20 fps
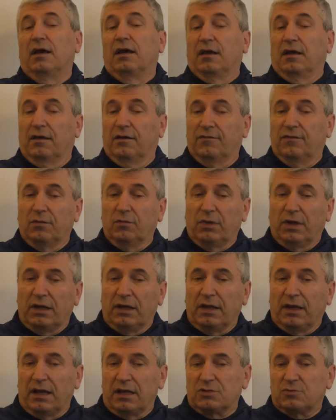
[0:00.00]
if and
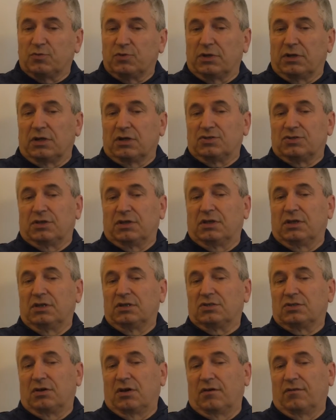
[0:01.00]
when gas production
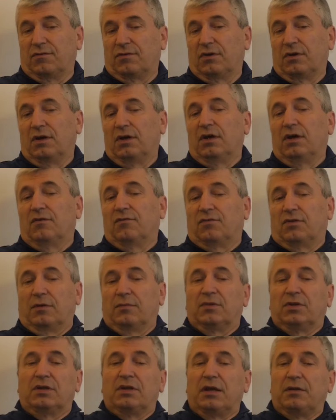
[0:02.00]
kicks off
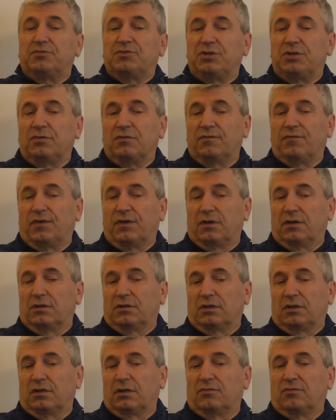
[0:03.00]
from the Neptune
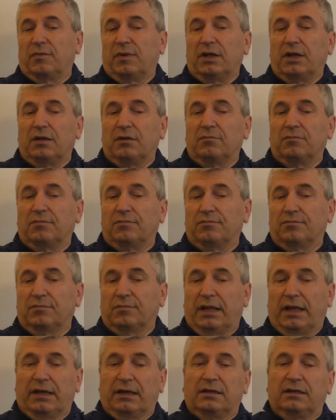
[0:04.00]
field in the Romanian
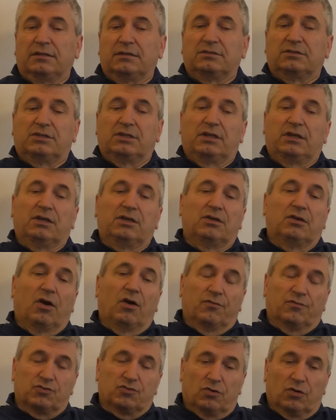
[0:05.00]
Black Sea
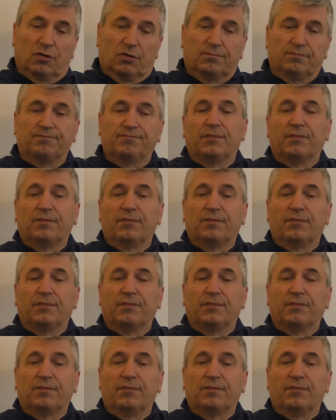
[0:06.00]
offshore.